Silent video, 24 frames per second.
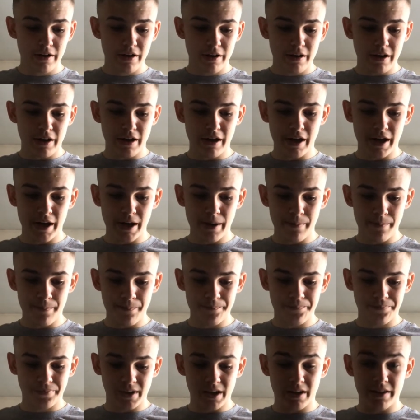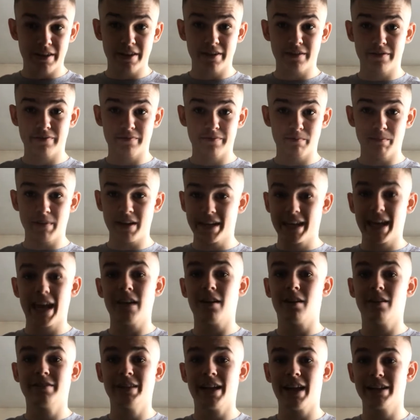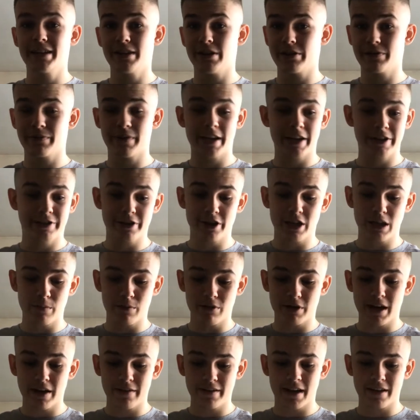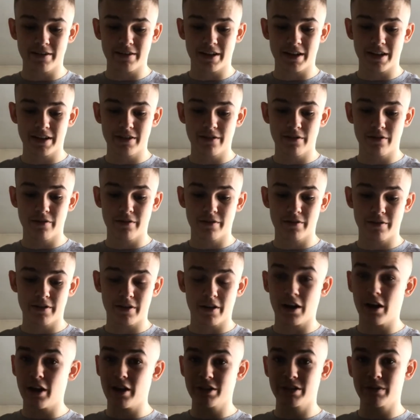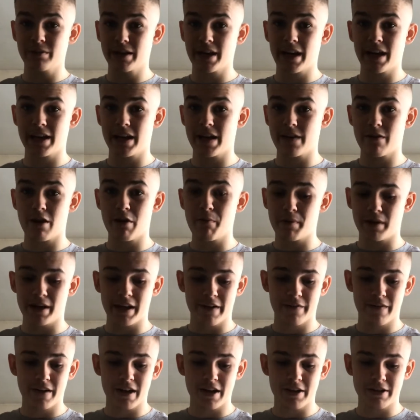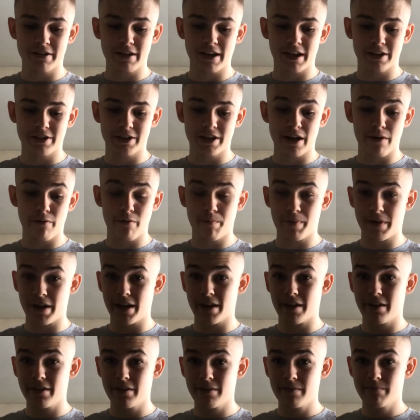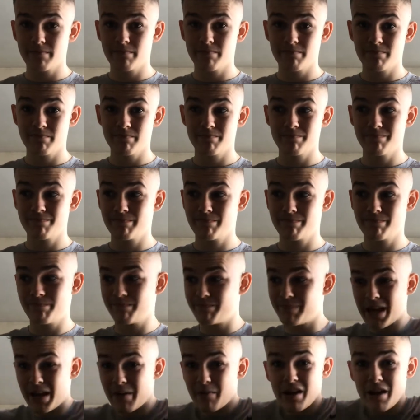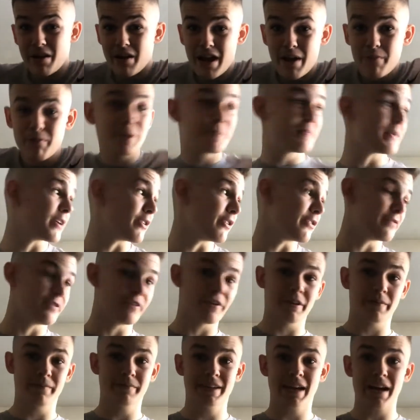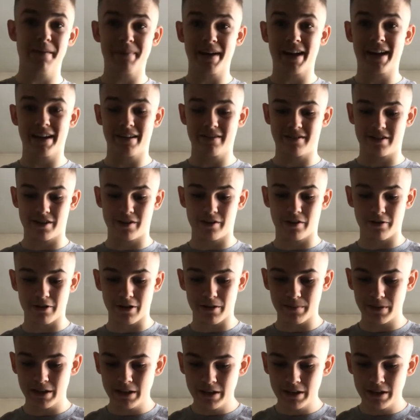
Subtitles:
Mikel Arteta has really turned them around, hasn't he? So Arsenal getting the Europa League finish next year would be... It would be good for them to get back into Europe.